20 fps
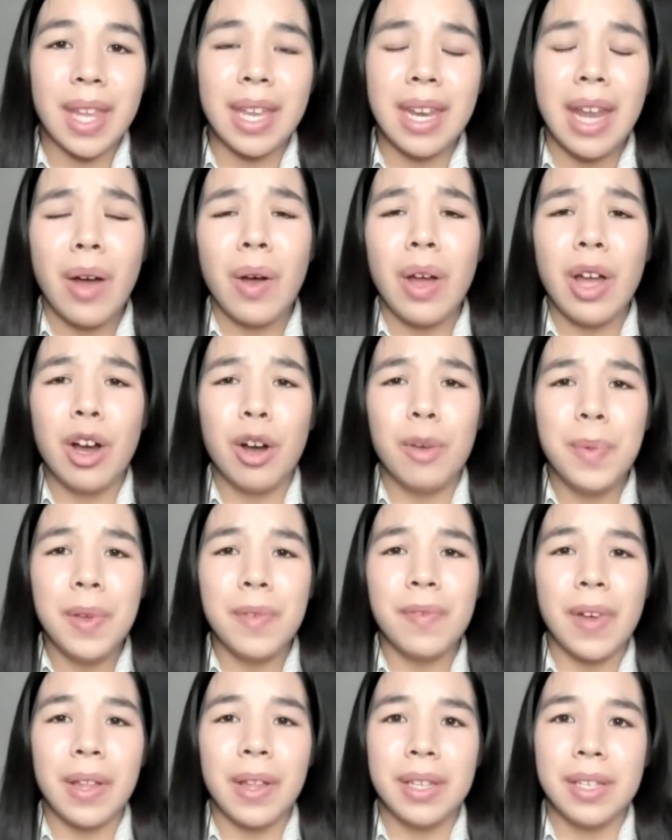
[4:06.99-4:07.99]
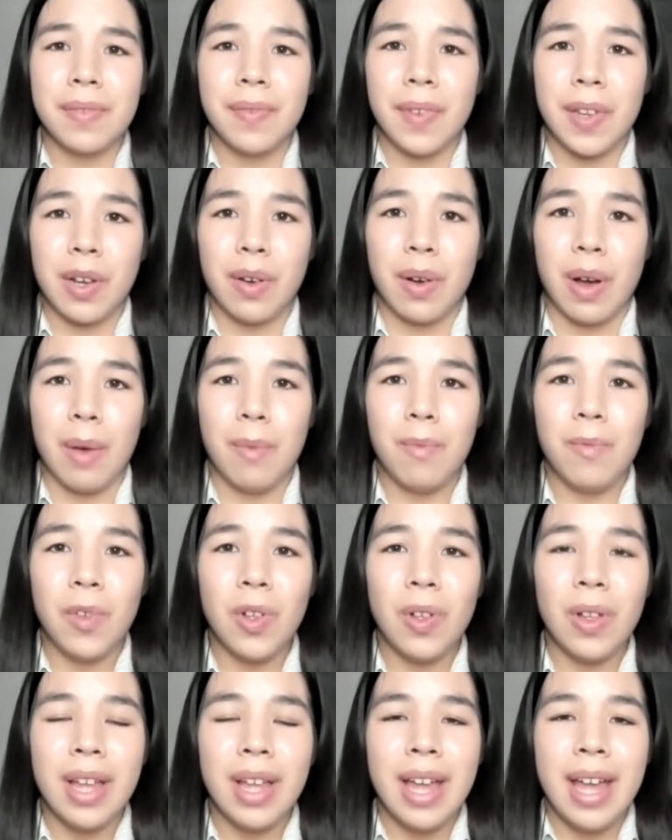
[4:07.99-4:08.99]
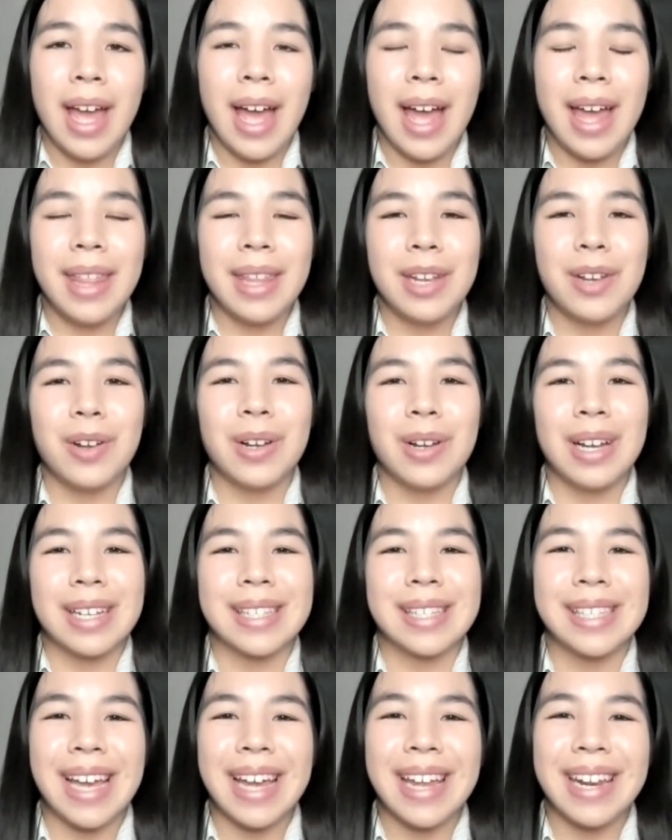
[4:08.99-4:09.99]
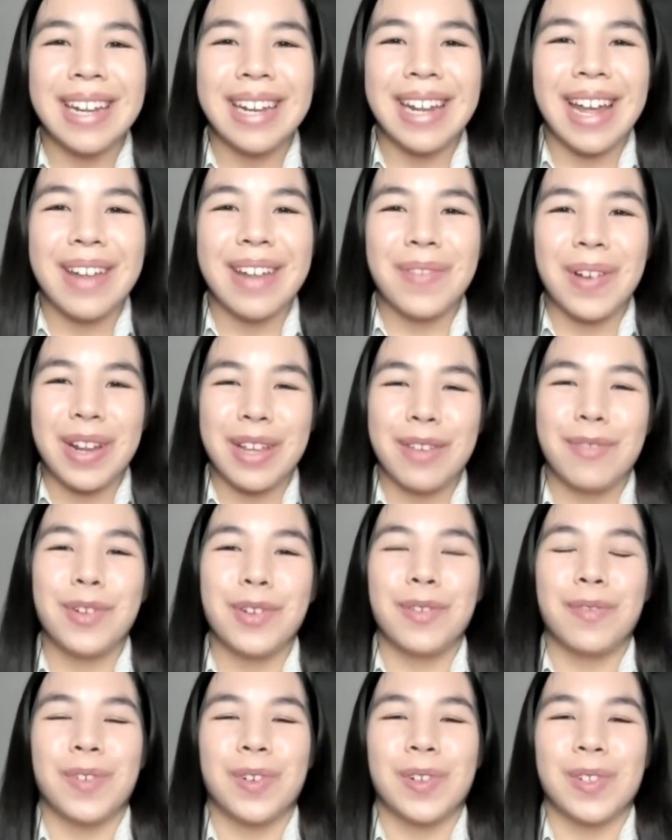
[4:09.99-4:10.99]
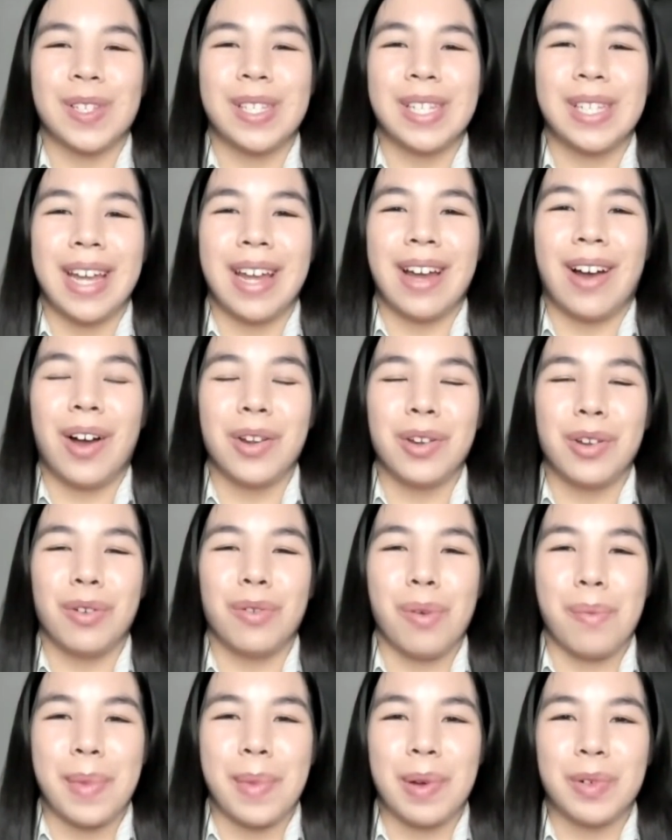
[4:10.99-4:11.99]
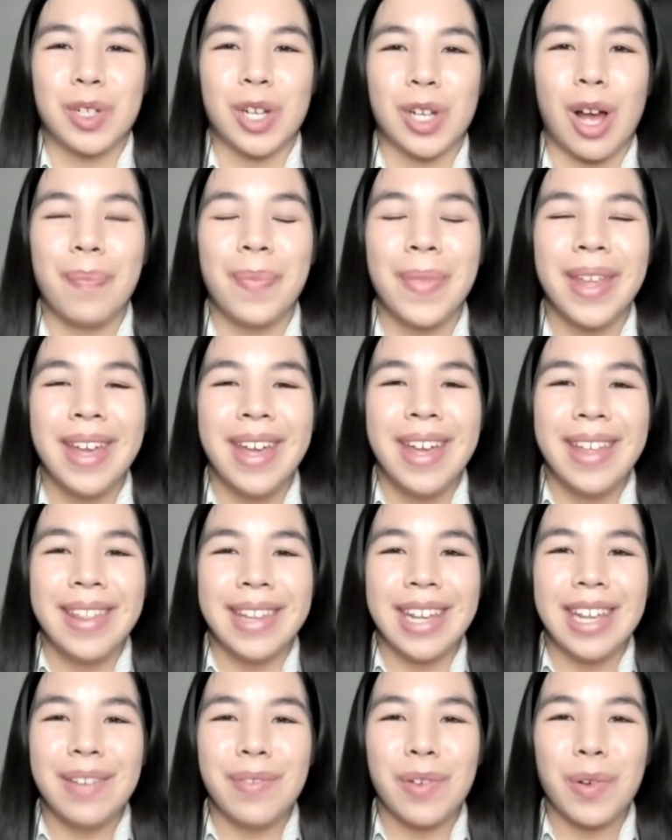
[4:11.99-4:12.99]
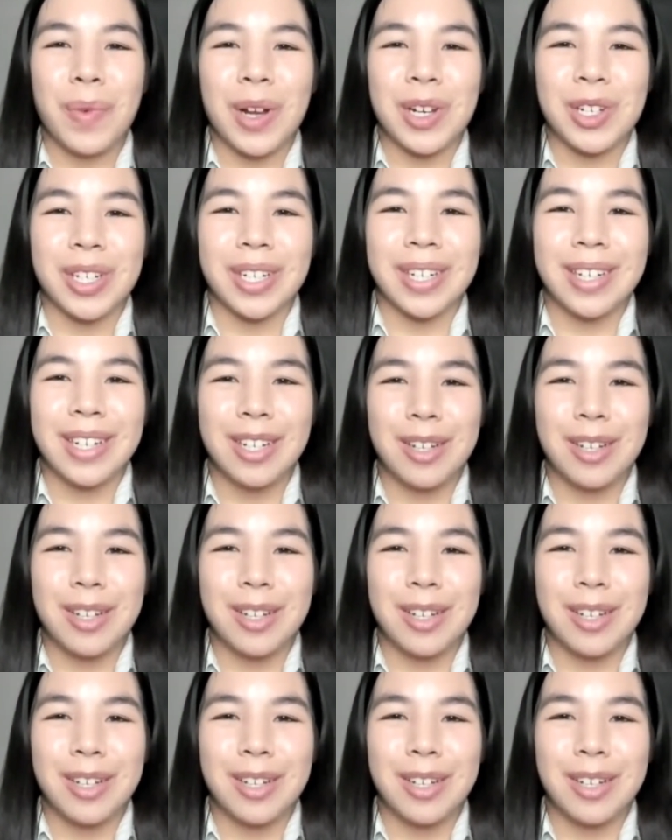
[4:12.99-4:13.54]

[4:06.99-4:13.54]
Now, I hope you found this video helpful and that you're excited and ready for your first day on your remote job. Thank you for watching.